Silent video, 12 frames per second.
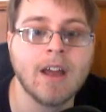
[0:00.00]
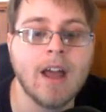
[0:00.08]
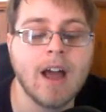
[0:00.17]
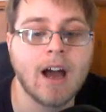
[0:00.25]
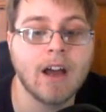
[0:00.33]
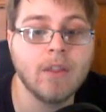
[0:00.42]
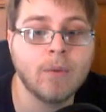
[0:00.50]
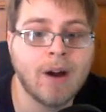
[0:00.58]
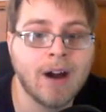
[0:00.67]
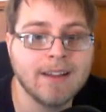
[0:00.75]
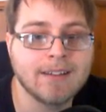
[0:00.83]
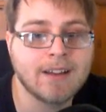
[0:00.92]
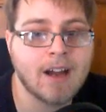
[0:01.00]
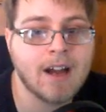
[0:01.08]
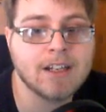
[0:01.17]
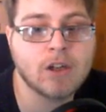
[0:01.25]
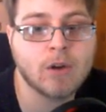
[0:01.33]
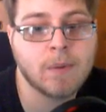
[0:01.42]
Otherwise,
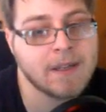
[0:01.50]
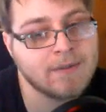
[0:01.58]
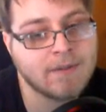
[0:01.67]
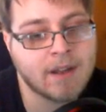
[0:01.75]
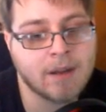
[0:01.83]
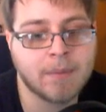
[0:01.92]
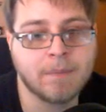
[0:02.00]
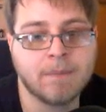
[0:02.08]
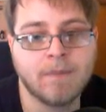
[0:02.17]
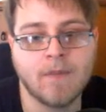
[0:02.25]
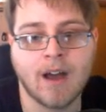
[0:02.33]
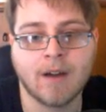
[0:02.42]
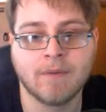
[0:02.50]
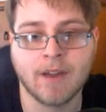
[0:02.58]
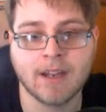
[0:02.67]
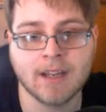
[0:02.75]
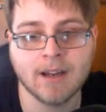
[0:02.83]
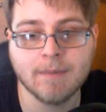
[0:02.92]
Kind Queen
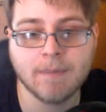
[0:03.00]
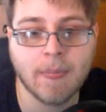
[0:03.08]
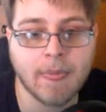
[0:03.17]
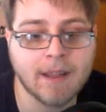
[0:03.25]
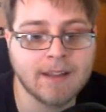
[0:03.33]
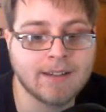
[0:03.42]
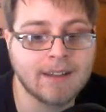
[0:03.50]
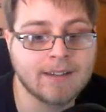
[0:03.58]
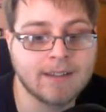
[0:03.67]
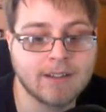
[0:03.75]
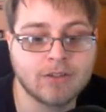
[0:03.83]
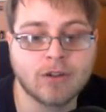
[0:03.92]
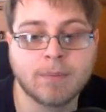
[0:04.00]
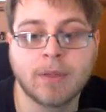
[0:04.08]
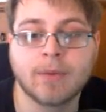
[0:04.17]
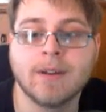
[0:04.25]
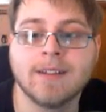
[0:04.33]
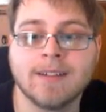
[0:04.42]
Vania is a 6-drop
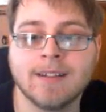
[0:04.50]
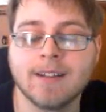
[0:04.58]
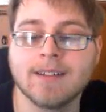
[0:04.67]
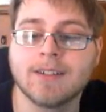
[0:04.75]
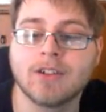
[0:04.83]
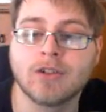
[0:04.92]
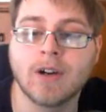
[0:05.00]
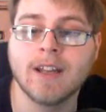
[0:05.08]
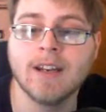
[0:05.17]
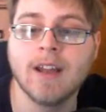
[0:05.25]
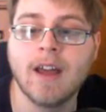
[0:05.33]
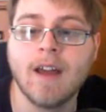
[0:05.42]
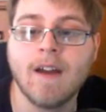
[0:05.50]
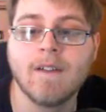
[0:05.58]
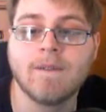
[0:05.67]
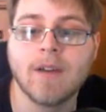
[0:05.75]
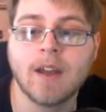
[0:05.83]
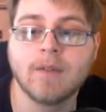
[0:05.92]
3/6 Drain.
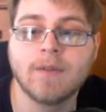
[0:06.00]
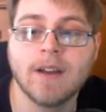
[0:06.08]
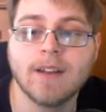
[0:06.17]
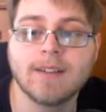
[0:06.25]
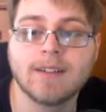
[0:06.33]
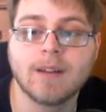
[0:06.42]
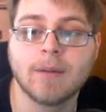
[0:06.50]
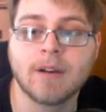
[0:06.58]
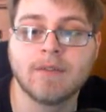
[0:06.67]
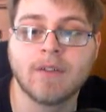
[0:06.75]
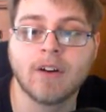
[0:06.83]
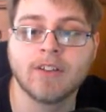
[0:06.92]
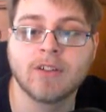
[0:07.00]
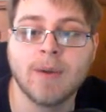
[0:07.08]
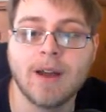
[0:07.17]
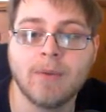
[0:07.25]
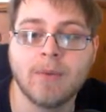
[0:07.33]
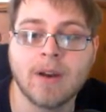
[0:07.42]
Fanfare, summon a Forest
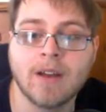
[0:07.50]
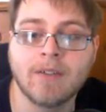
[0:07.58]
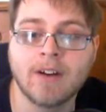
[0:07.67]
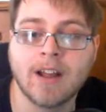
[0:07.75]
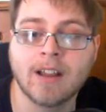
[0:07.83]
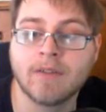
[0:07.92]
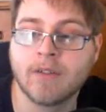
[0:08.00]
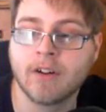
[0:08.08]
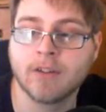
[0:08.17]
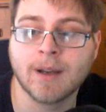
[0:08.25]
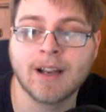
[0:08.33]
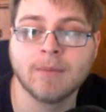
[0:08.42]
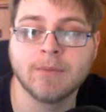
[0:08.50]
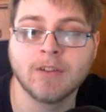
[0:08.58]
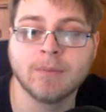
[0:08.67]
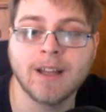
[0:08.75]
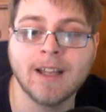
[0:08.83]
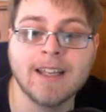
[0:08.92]
Bat. Whenever an allied Forest Bat comes
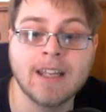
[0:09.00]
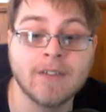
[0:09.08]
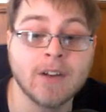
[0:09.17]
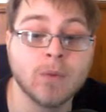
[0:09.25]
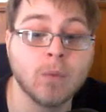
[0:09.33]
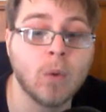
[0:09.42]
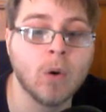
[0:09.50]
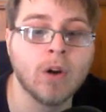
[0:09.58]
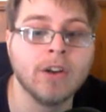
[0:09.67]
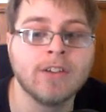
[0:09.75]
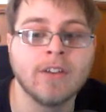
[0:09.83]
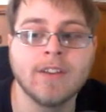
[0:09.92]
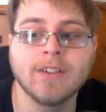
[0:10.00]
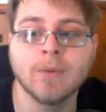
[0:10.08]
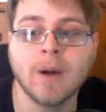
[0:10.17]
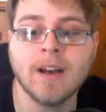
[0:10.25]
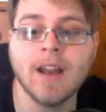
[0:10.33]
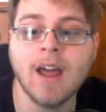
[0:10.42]
into play, give it Ward. So this
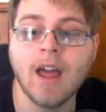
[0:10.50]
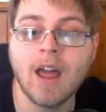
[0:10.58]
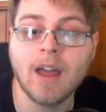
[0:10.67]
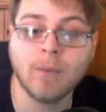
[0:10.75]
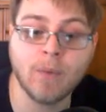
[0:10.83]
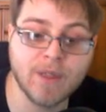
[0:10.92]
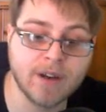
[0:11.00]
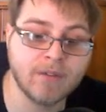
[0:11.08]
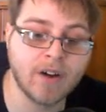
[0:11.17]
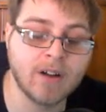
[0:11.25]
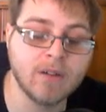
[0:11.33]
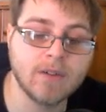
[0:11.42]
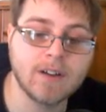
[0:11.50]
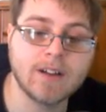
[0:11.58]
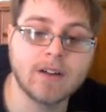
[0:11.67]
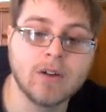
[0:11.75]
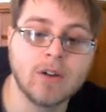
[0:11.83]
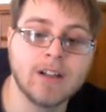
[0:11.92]
one, with an evolve,
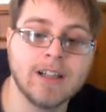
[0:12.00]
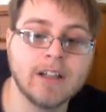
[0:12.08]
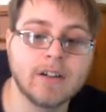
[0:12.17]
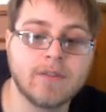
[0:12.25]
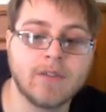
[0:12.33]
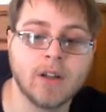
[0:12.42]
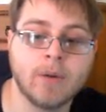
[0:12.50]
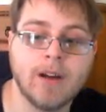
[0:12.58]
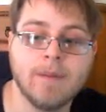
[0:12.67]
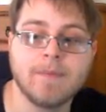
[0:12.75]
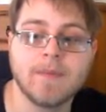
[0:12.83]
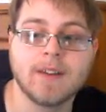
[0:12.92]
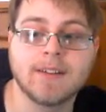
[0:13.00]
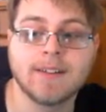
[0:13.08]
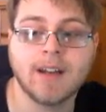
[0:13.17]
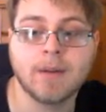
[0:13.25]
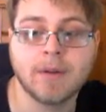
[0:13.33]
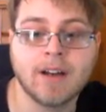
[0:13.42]
could clear a follower,
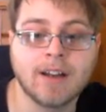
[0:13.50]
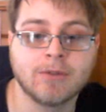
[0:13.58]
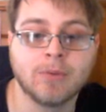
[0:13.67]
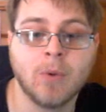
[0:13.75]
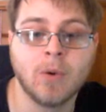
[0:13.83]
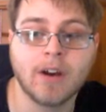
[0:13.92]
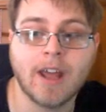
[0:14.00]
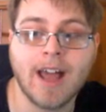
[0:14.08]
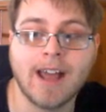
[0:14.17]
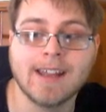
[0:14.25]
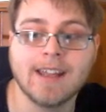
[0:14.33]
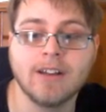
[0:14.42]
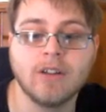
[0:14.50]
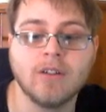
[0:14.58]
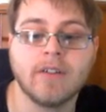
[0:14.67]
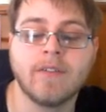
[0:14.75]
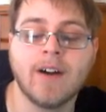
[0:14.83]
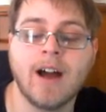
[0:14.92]
set up a nice ward, and heal you
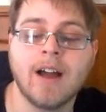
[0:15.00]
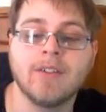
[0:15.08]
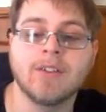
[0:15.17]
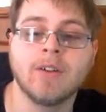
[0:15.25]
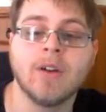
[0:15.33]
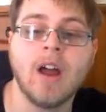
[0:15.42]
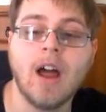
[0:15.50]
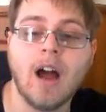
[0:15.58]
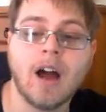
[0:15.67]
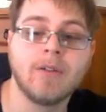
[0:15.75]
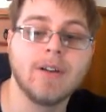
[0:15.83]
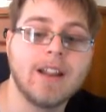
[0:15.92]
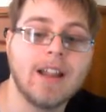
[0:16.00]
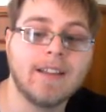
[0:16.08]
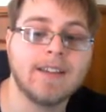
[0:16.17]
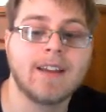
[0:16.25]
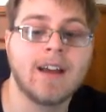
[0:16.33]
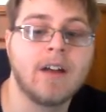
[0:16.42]
for 5. So I really like
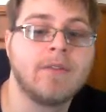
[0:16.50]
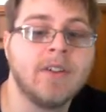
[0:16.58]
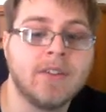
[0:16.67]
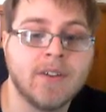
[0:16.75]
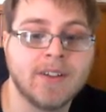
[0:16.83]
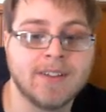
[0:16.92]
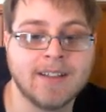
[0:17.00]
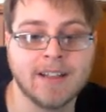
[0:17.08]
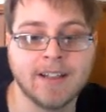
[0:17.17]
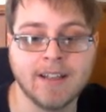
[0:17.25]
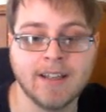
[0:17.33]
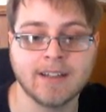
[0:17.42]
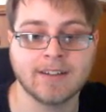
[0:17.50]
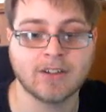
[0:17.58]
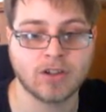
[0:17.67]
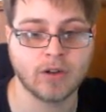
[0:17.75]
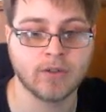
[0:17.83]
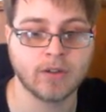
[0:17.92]
this card for its versatility. It
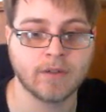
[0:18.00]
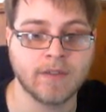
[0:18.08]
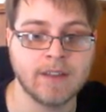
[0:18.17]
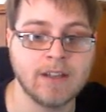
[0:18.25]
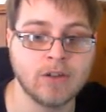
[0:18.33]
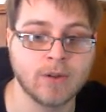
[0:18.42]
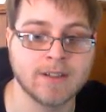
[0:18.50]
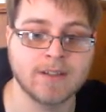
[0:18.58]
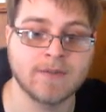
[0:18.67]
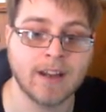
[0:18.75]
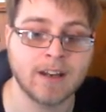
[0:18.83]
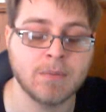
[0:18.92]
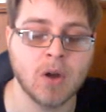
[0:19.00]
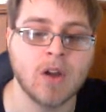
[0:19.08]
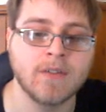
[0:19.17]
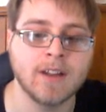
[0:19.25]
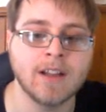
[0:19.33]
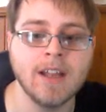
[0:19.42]
shows off the choice effect
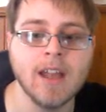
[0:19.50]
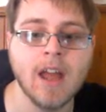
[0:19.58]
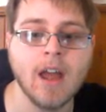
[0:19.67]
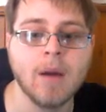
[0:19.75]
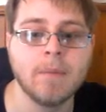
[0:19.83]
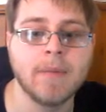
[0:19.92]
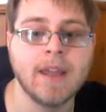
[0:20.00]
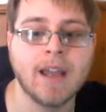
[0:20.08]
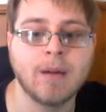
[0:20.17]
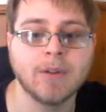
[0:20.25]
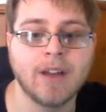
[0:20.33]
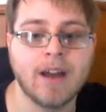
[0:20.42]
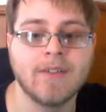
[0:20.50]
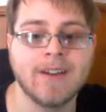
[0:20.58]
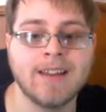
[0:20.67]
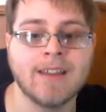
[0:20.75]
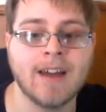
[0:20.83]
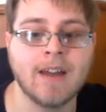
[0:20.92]
perfectly, being able to have
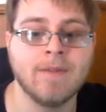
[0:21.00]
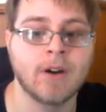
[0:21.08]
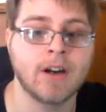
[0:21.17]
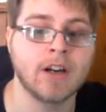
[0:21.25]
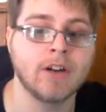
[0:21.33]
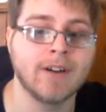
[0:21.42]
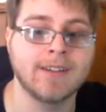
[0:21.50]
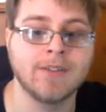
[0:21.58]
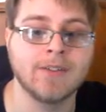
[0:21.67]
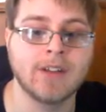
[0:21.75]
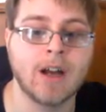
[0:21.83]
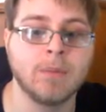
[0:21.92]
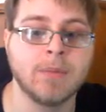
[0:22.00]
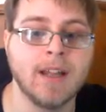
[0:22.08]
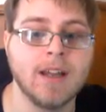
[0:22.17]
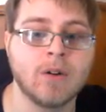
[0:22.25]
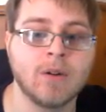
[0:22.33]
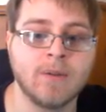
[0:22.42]
either a very aggressive style
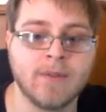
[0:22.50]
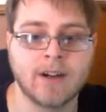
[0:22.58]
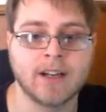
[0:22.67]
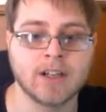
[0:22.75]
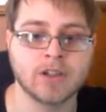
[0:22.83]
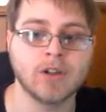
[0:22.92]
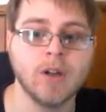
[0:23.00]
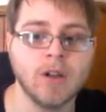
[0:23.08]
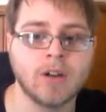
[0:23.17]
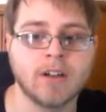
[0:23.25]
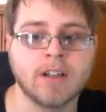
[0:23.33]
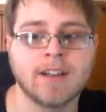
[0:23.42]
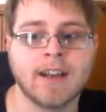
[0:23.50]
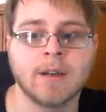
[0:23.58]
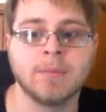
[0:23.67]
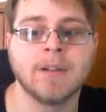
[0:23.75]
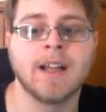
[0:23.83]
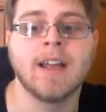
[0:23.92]
play or a very
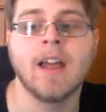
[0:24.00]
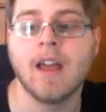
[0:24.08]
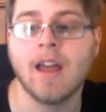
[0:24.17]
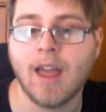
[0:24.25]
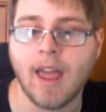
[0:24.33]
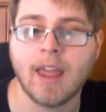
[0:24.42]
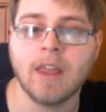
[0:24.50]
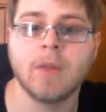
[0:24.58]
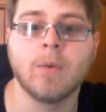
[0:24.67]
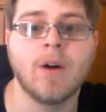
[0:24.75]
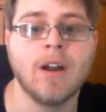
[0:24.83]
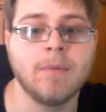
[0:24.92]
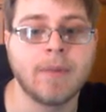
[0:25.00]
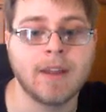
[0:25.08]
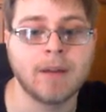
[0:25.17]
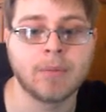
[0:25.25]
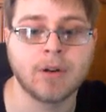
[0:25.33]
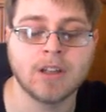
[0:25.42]
control-orientated play. Either one
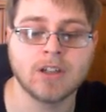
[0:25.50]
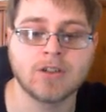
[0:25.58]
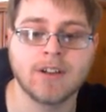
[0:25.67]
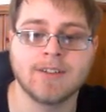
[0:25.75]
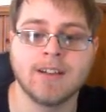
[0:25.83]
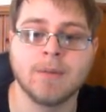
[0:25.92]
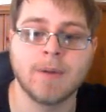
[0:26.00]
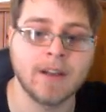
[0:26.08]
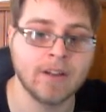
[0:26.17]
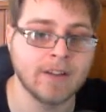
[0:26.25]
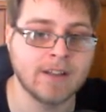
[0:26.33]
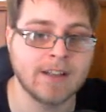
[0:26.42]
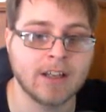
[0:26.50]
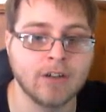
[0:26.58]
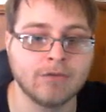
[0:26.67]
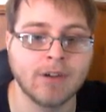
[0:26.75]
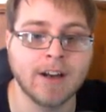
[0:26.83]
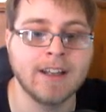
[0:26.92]
being pretty interesting depending on the deck
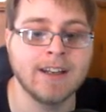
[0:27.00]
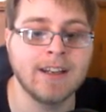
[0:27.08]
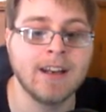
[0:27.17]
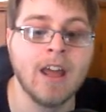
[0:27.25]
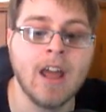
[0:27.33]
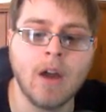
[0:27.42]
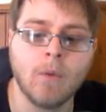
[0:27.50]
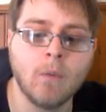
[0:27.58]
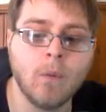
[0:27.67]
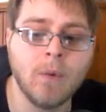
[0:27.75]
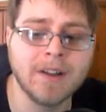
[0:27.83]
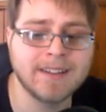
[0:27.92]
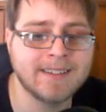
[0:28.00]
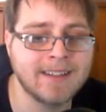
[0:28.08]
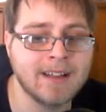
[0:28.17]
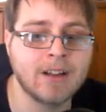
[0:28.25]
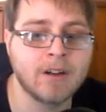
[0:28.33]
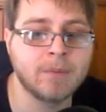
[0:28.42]
you're running it in. Will it see
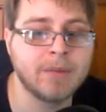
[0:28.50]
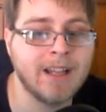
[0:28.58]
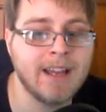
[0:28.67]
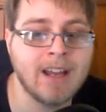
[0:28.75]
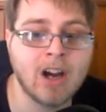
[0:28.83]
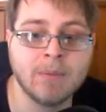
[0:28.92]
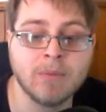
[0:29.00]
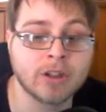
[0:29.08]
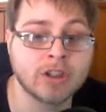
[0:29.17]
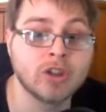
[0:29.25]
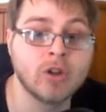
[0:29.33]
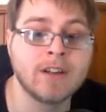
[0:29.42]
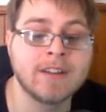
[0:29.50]
a lot of play? I'm not sure.